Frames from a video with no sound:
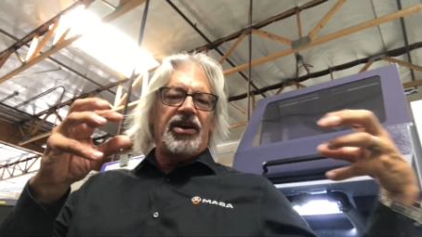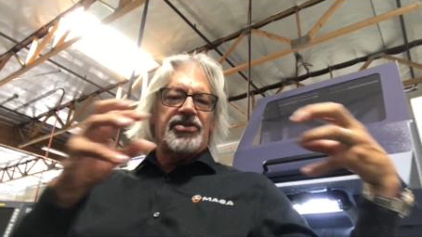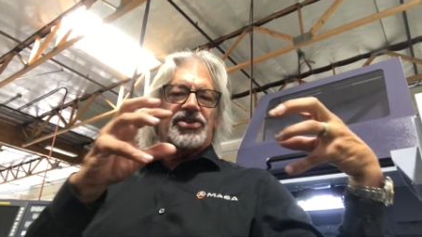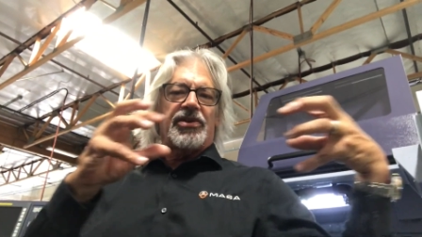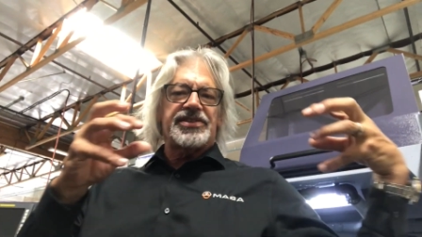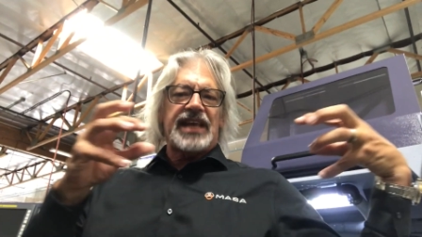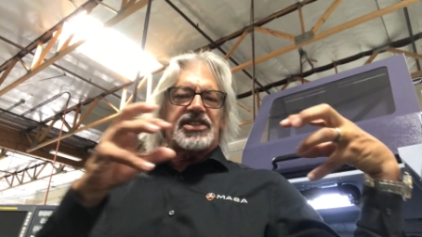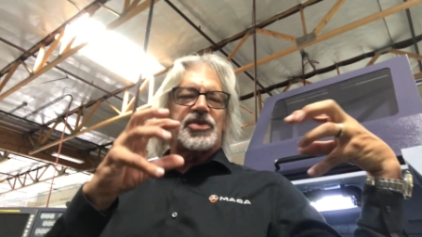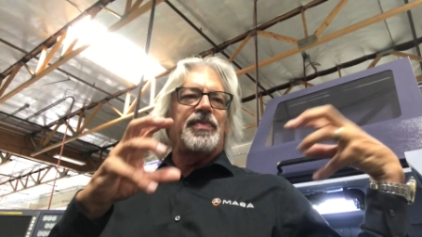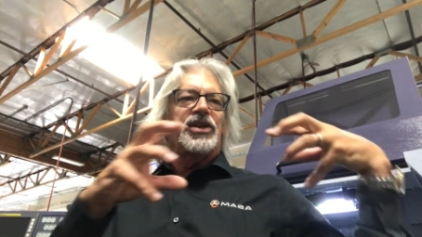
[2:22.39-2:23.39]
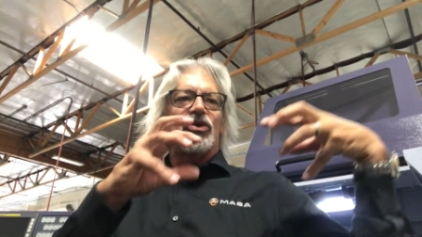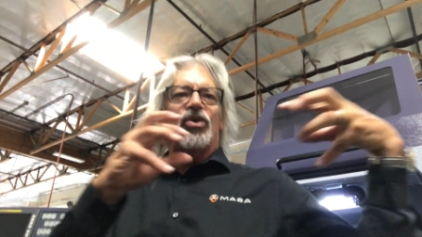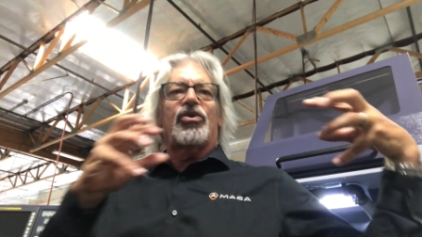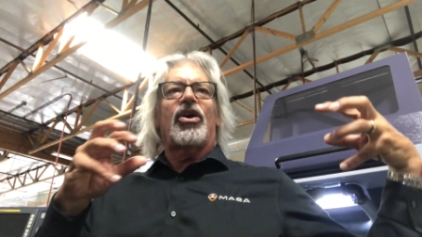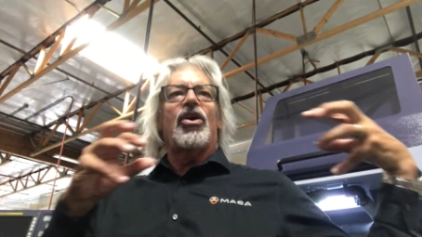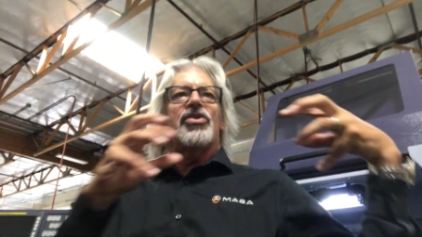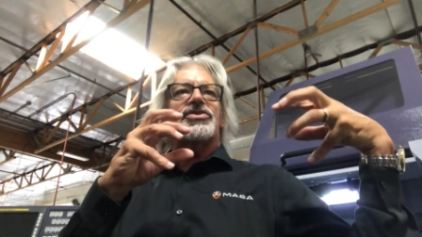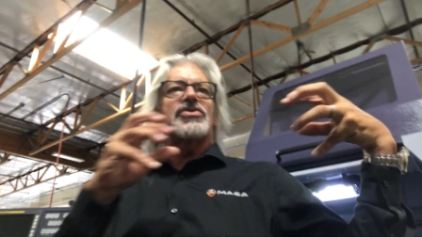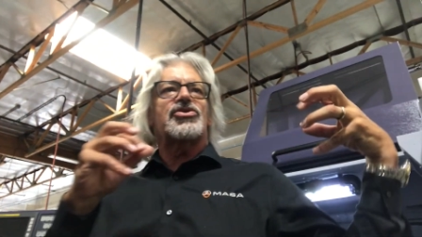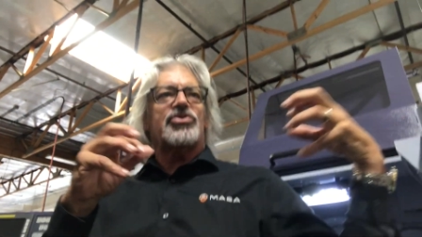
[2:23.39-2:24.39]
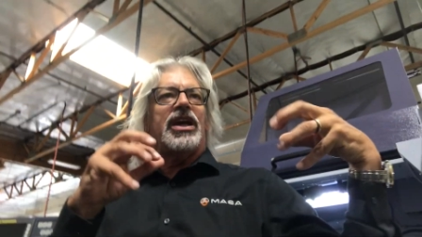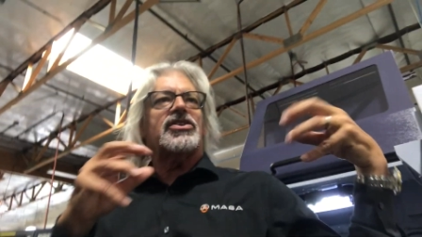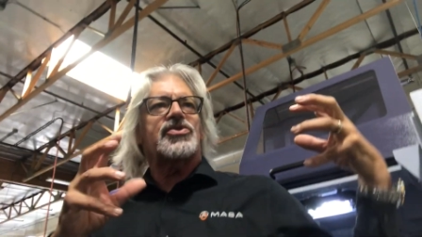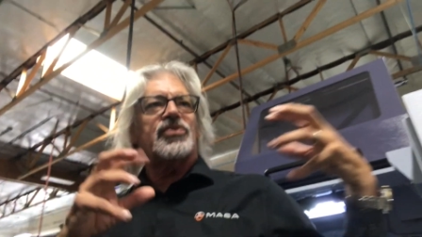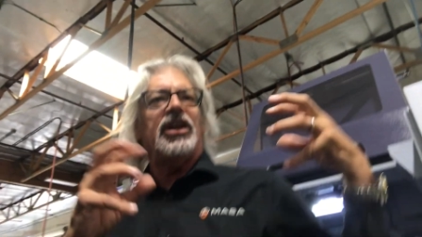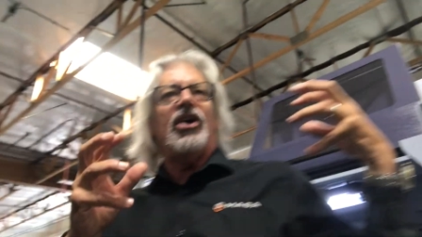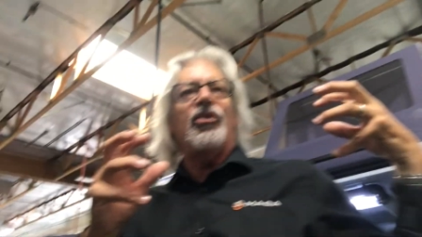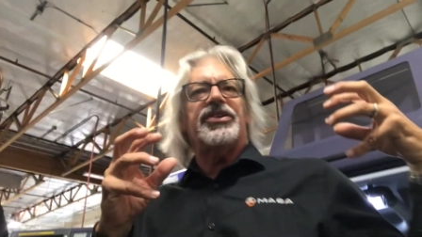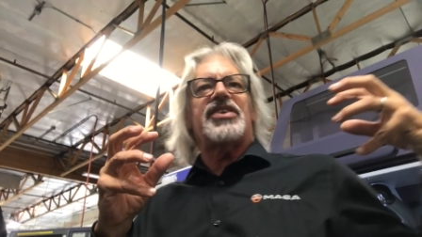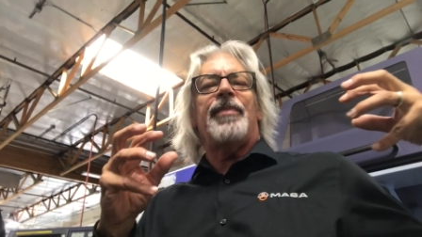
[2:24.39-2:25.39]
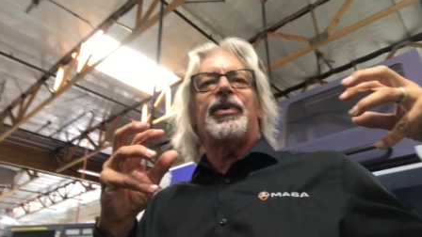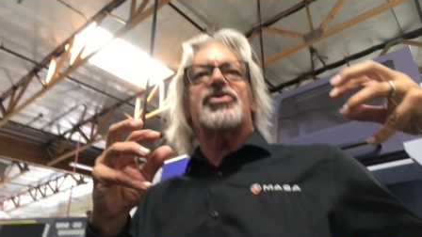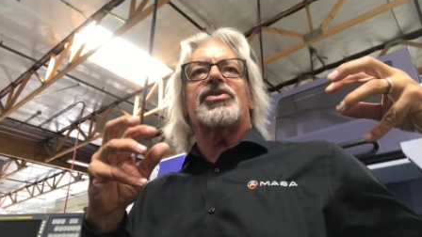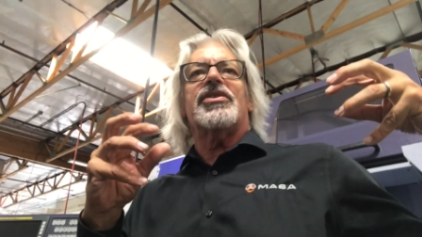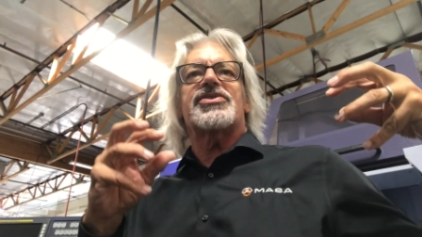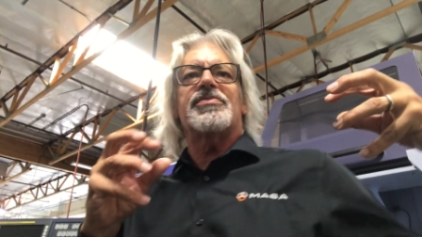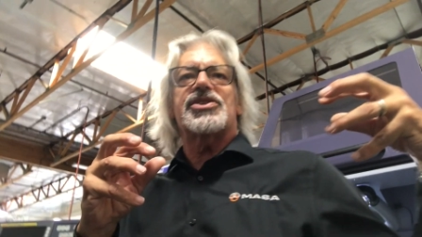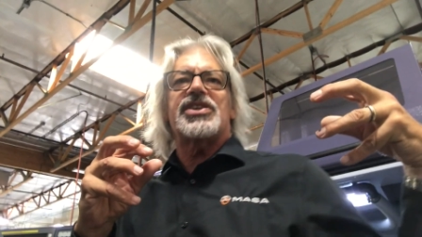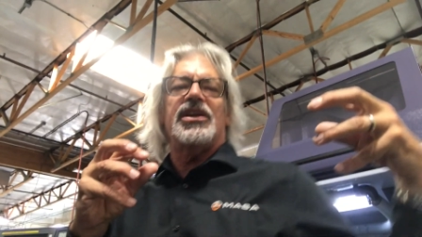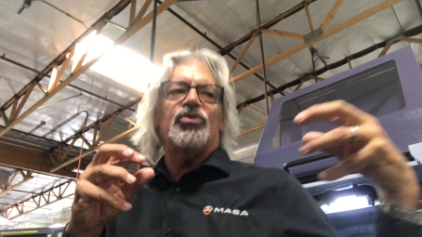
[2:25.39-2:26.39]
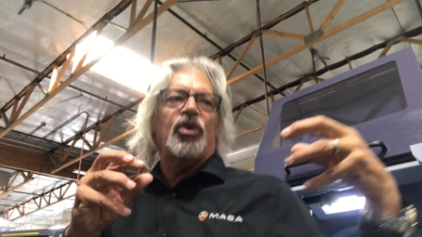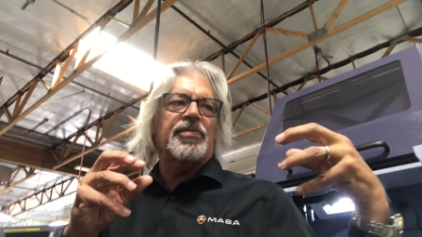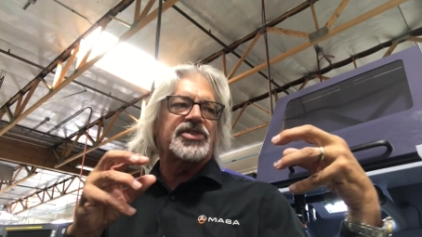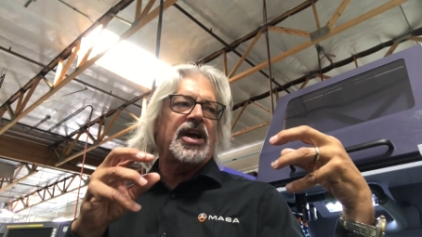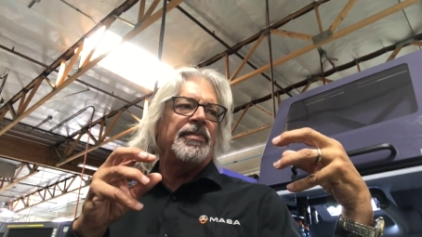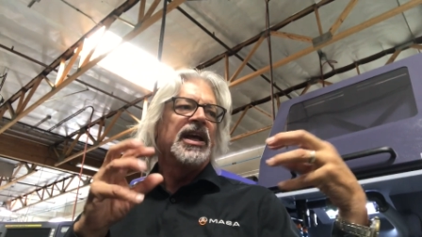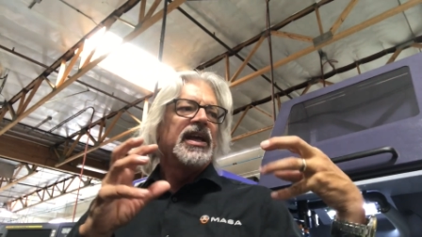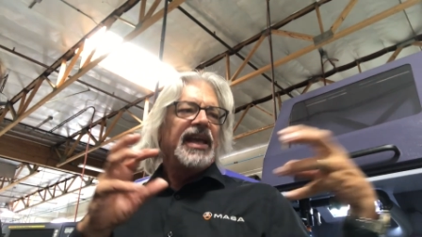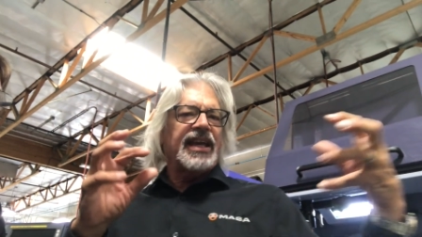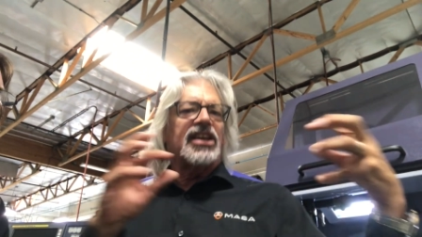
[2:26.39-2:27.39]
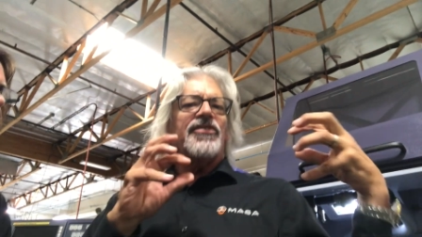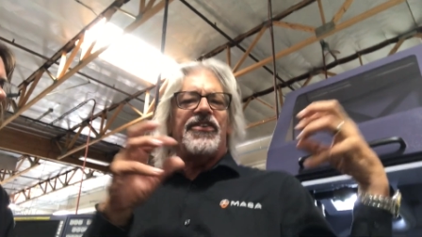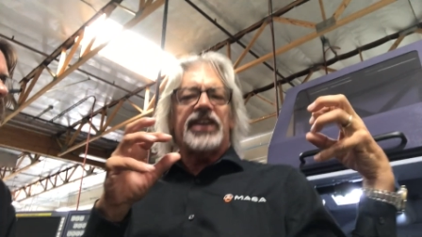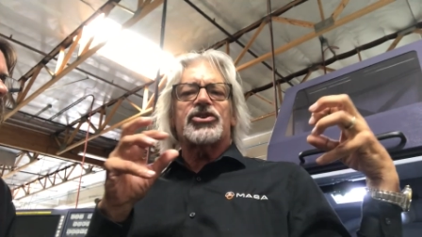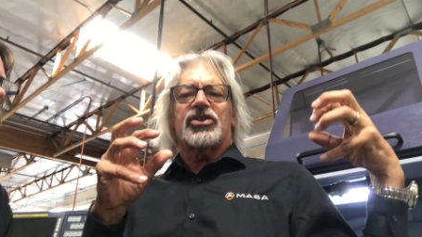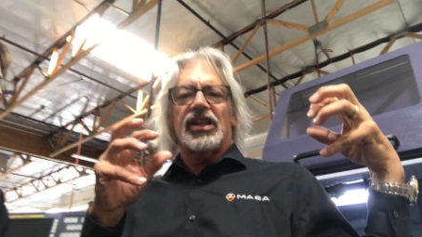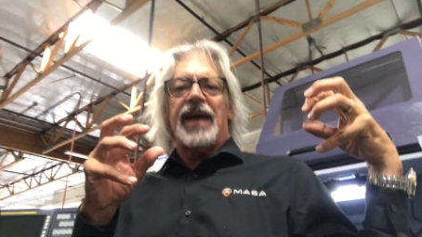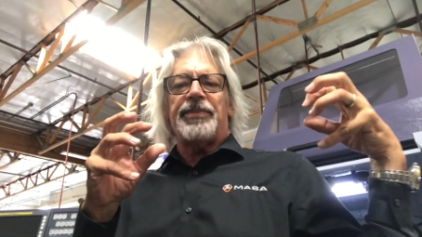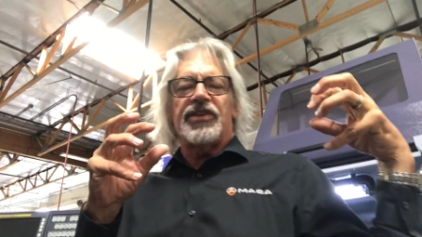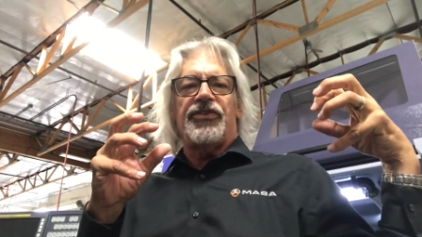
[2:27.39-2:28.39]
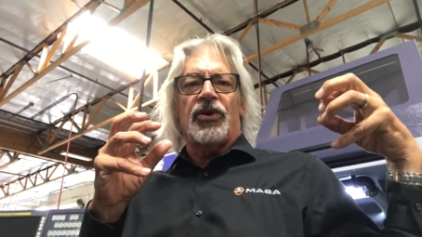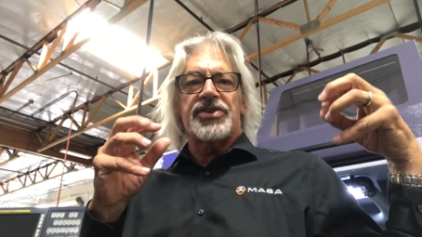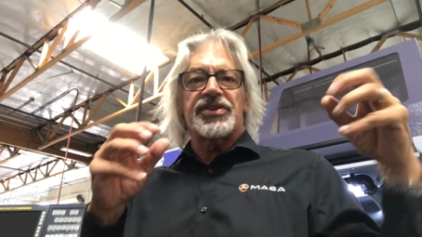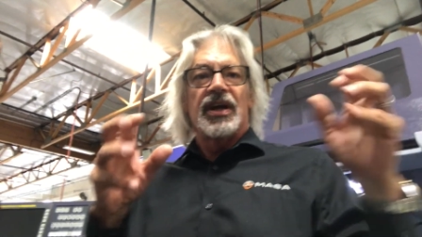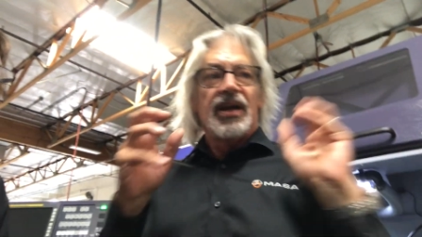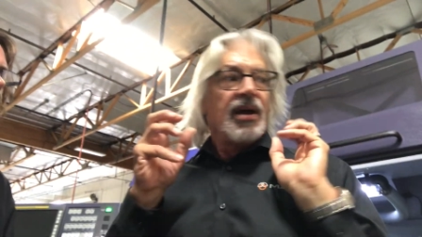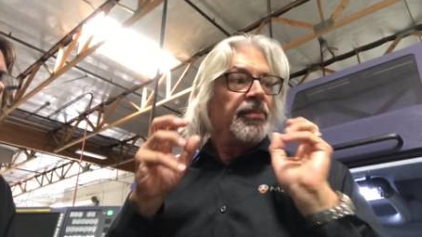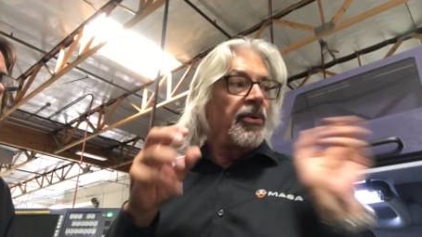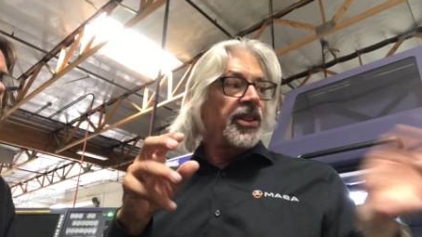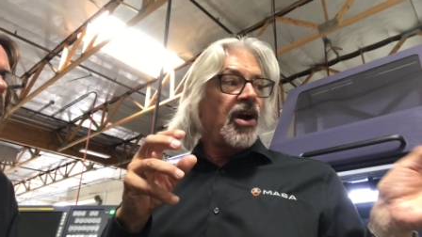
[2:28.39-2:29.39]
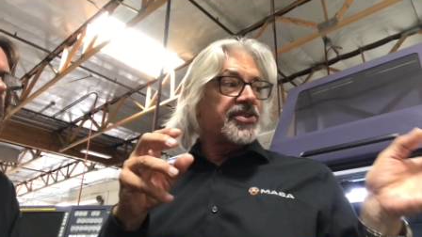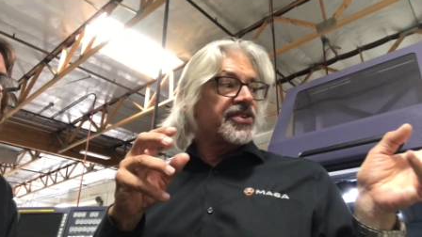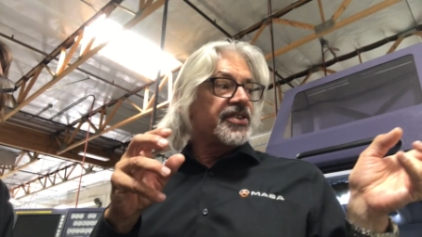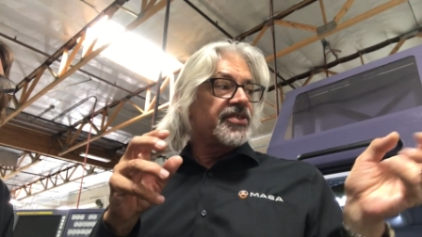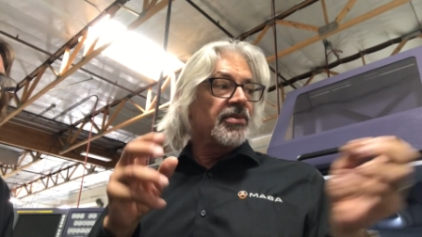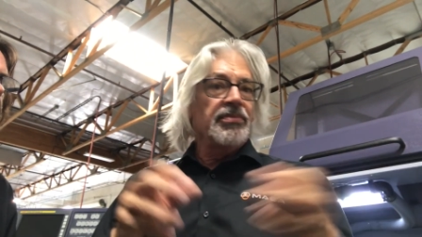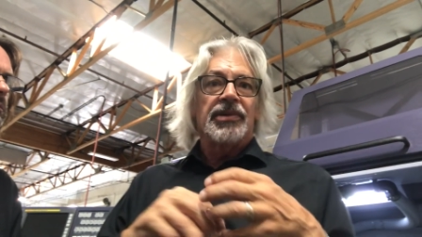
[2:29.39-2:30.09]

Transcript: So as that spindle grows and shrinks, with temperature as the machine warms up, it can affect your clamping force. But with our system,